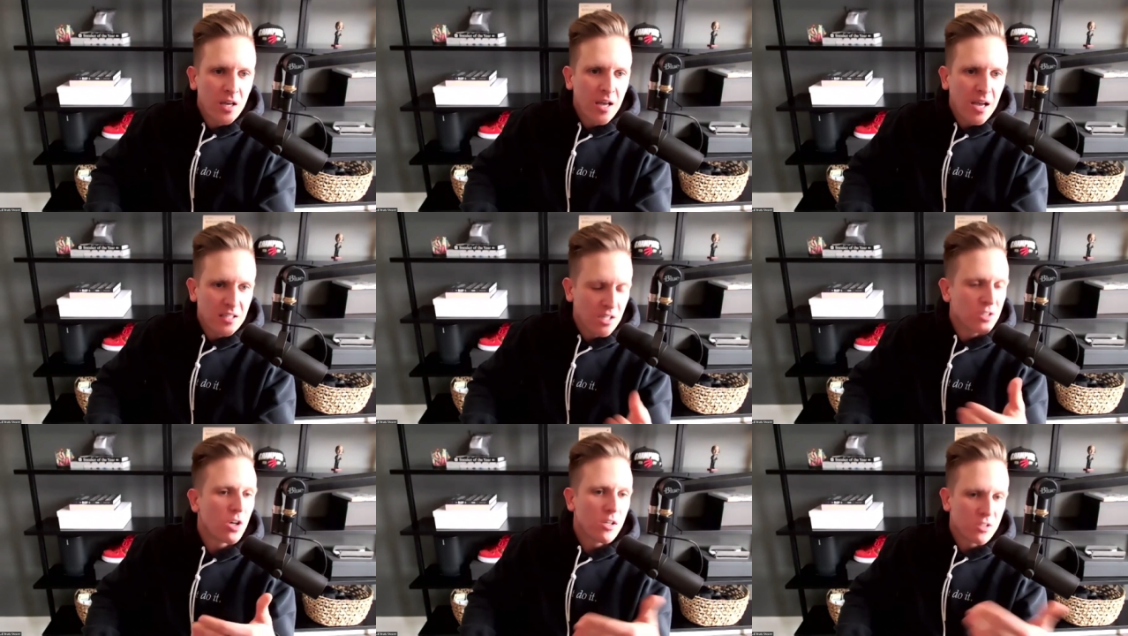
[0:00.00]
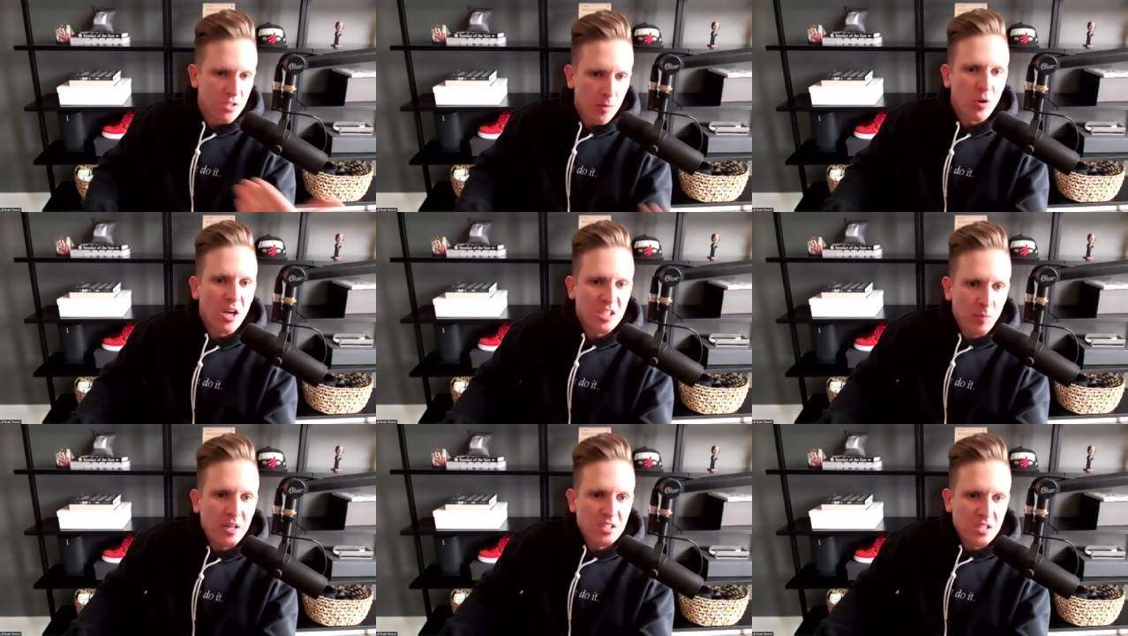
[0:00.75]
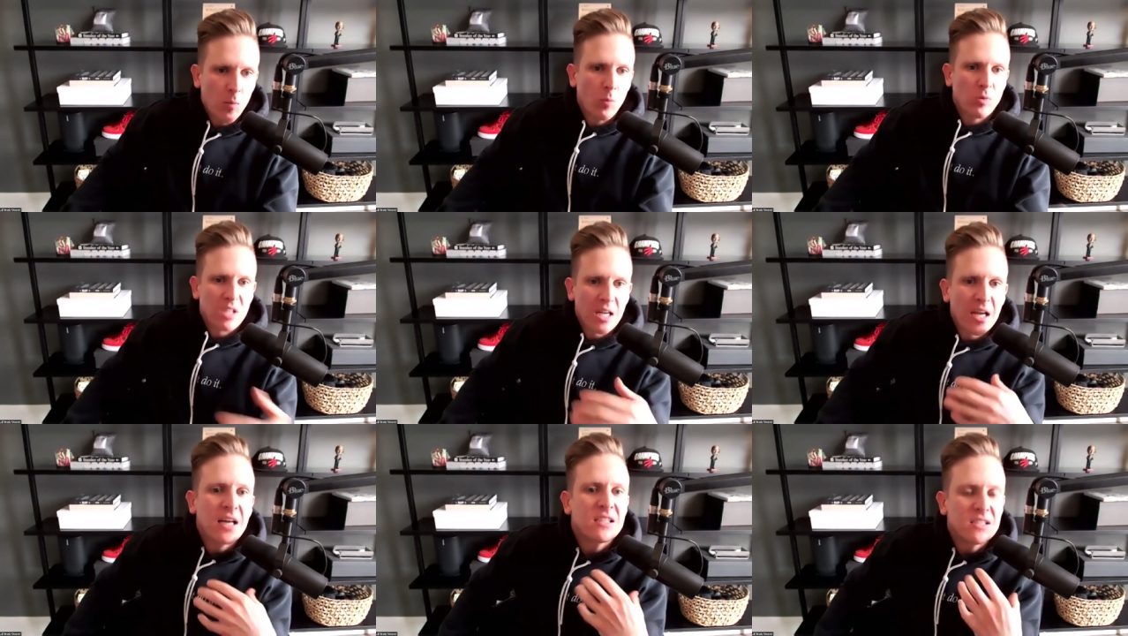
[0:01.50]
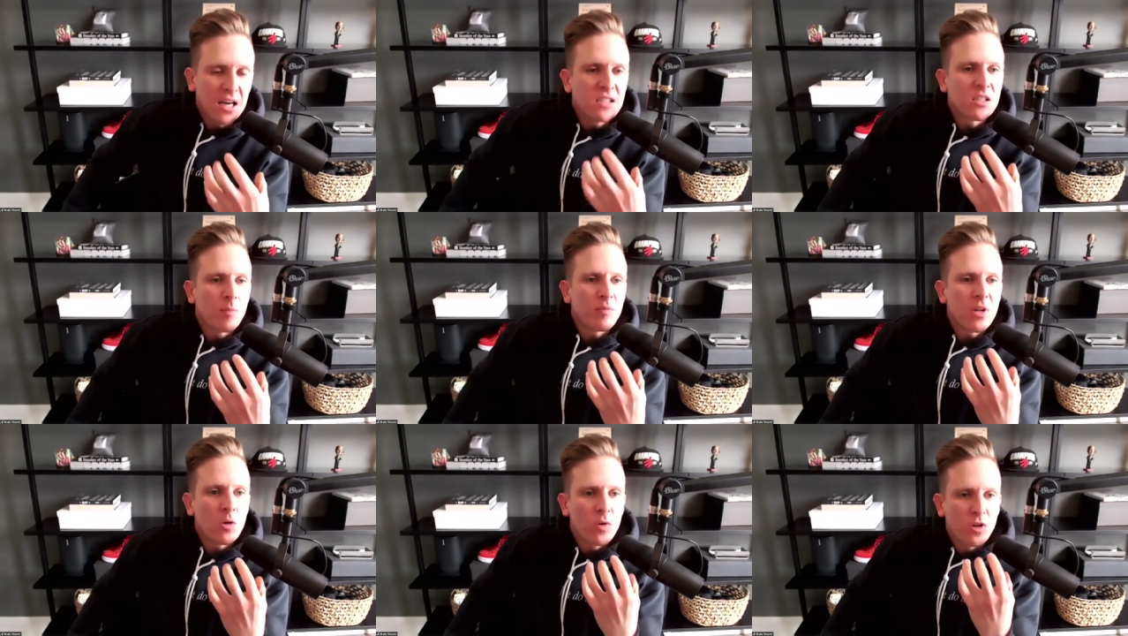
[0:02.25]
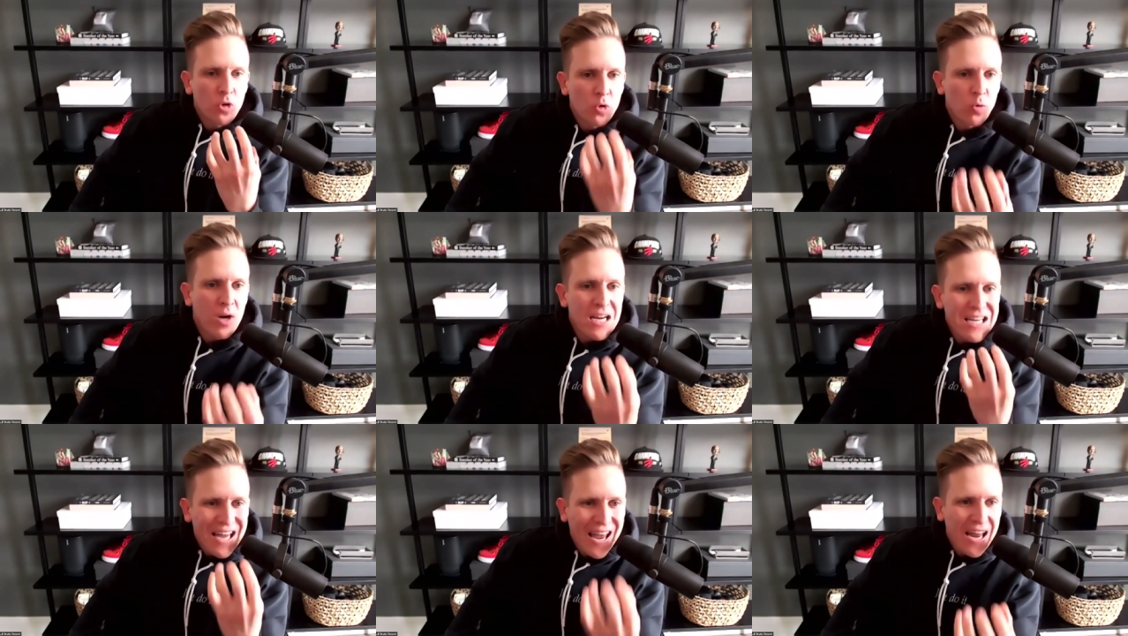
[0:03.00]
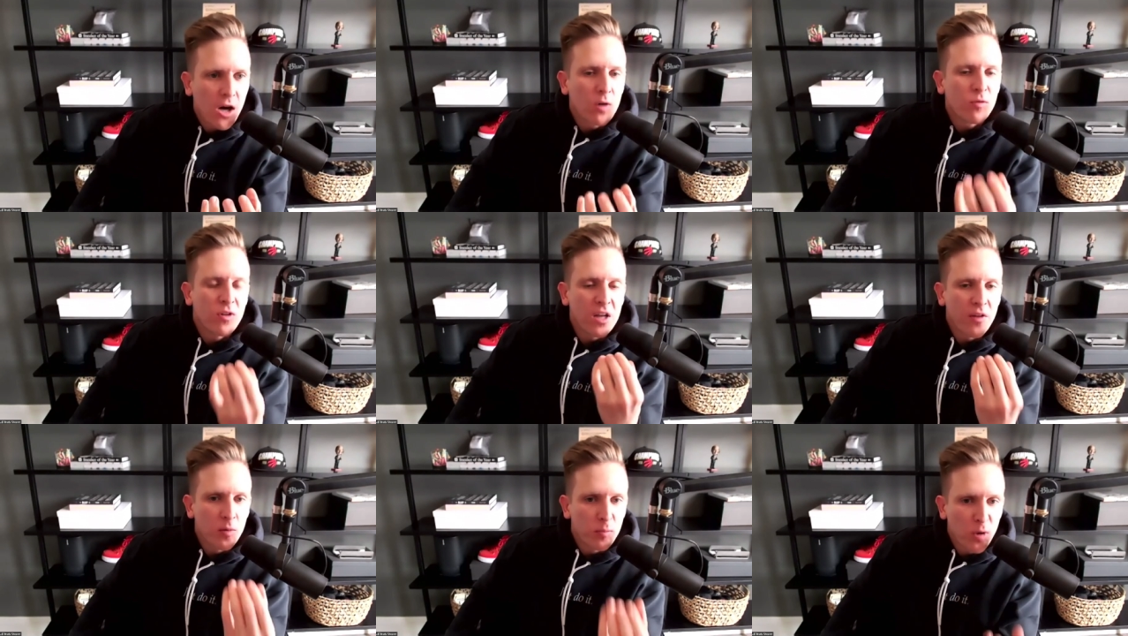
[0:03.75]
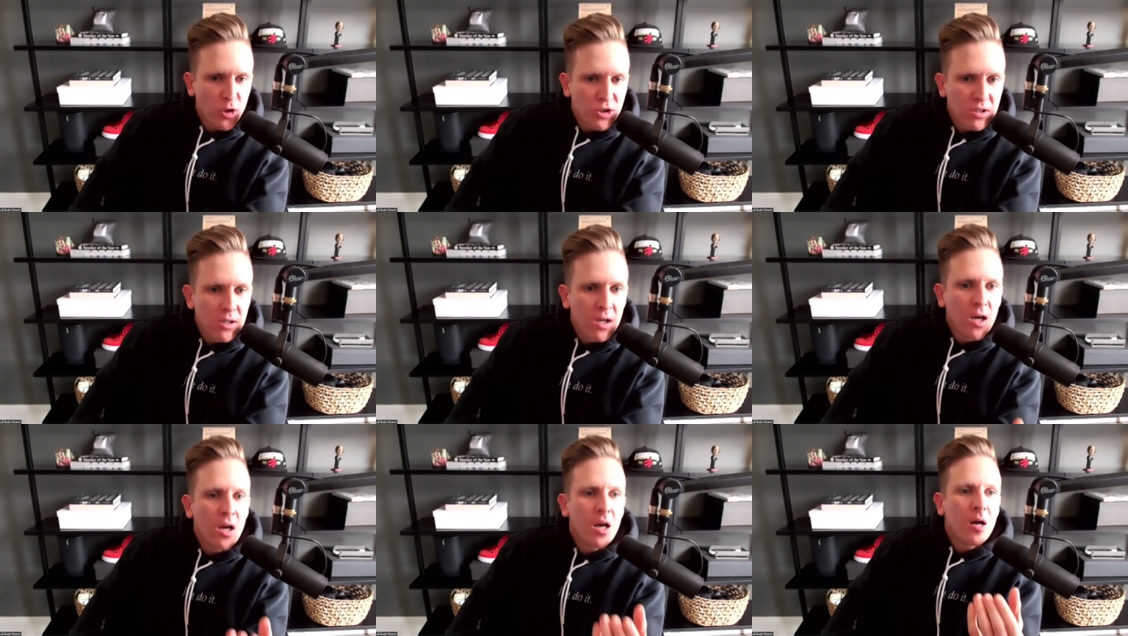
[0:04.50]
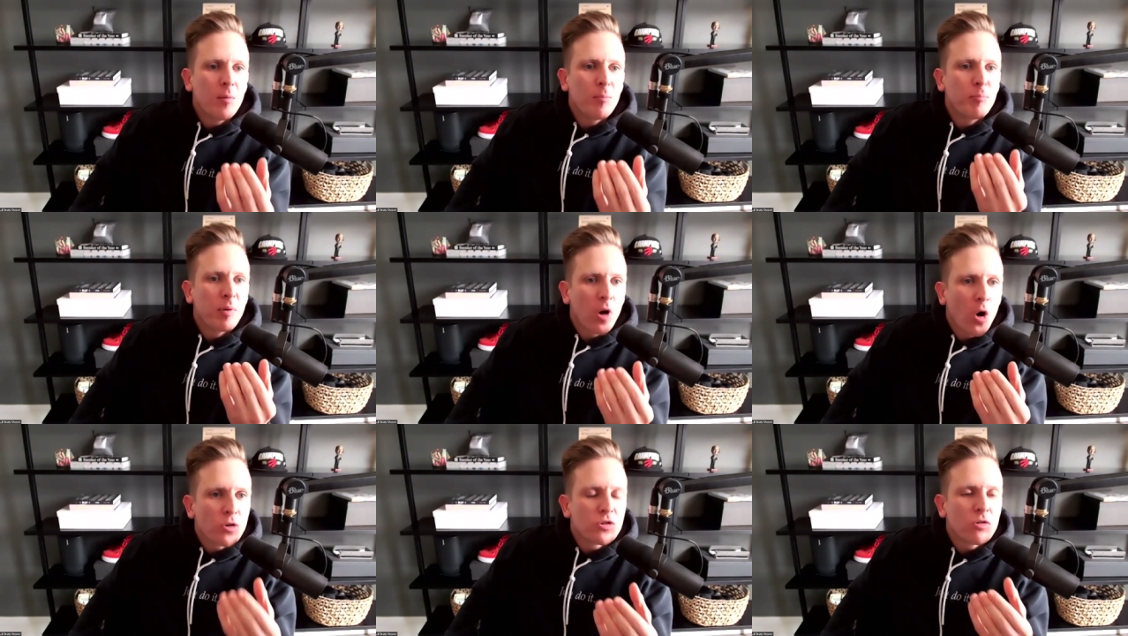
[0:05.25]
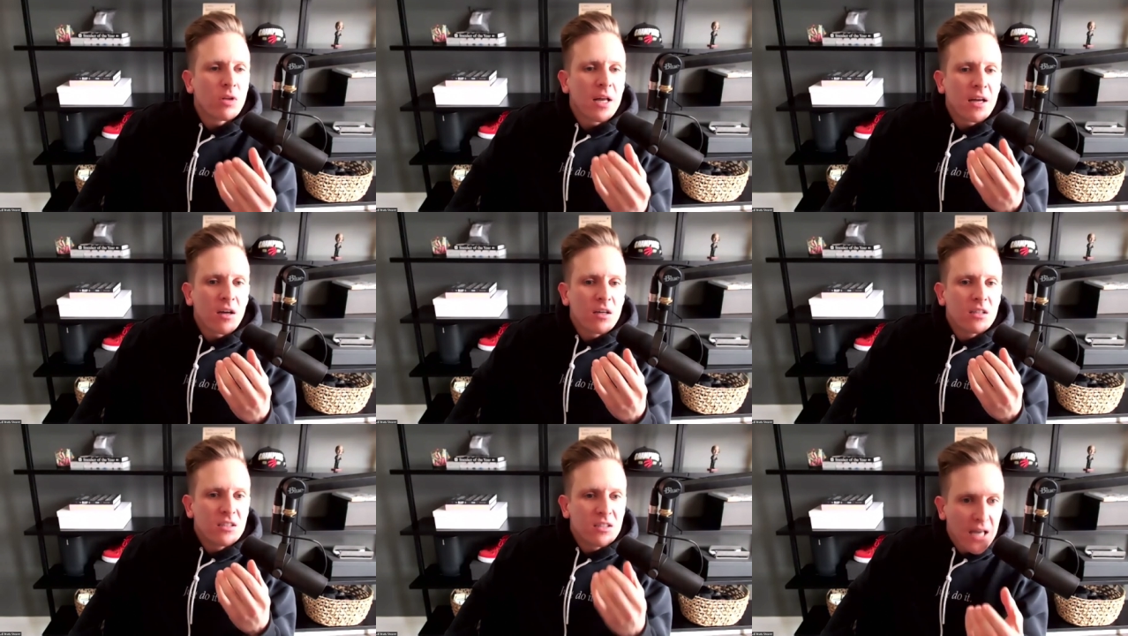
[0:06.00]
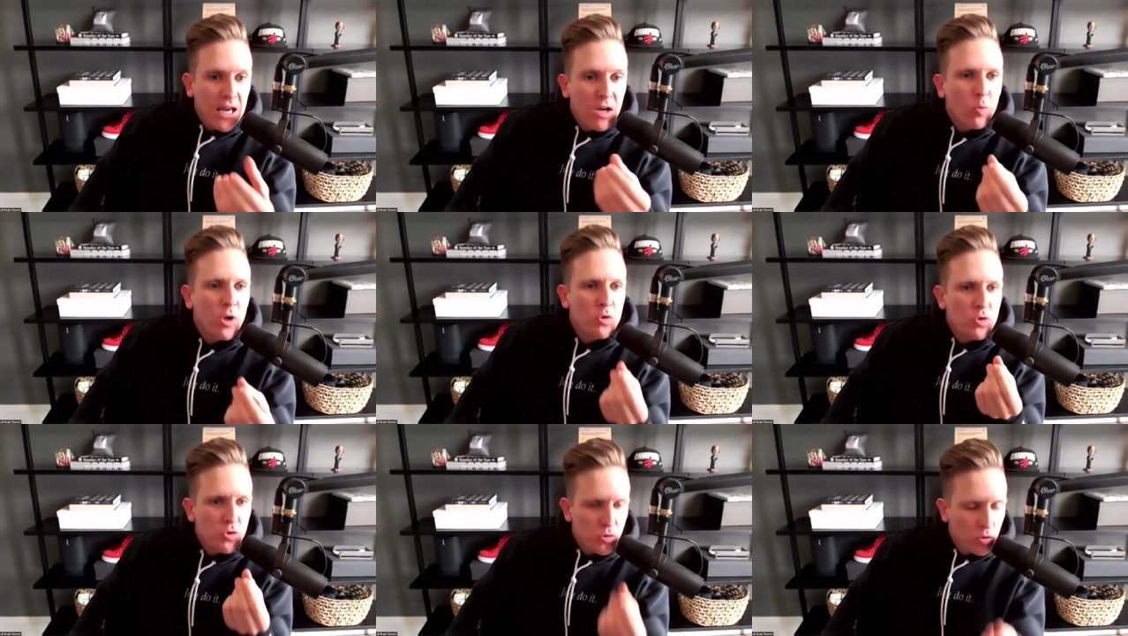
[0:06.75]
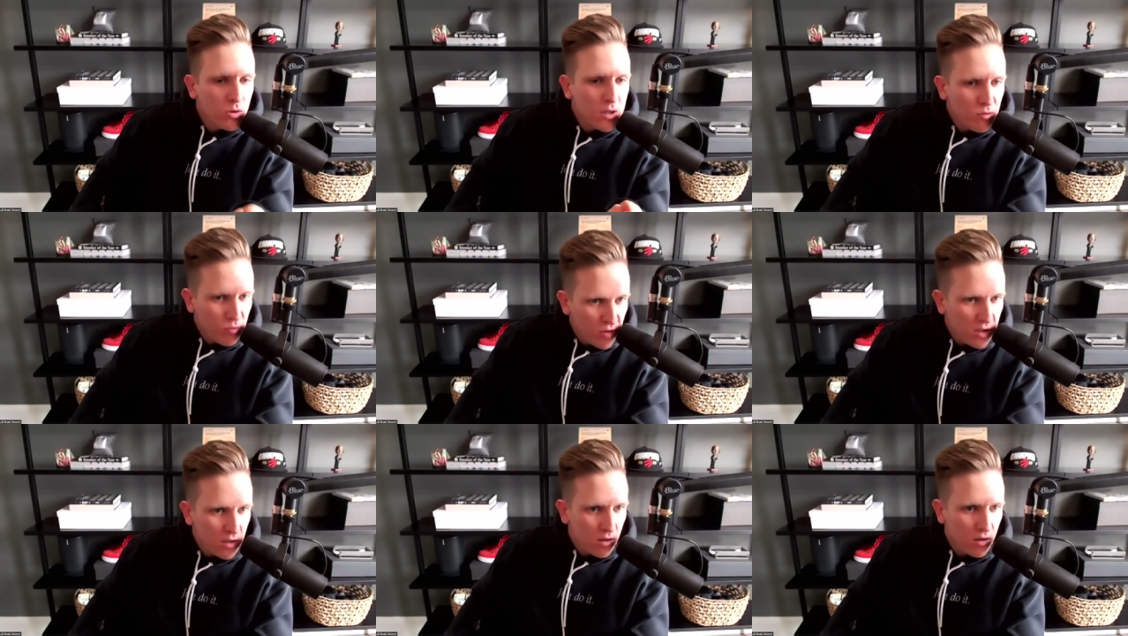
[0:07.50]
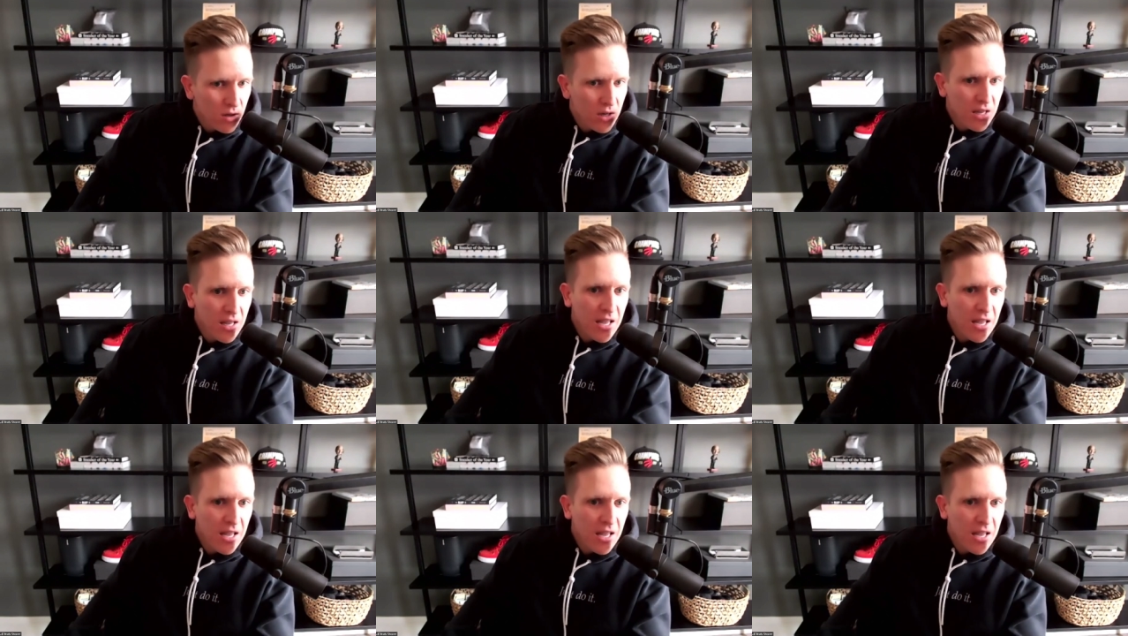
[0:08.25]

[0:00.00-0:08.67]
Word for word: as I saw summarized by someone, was like say something with great care for the other person, but also like say what you truly feel. Right.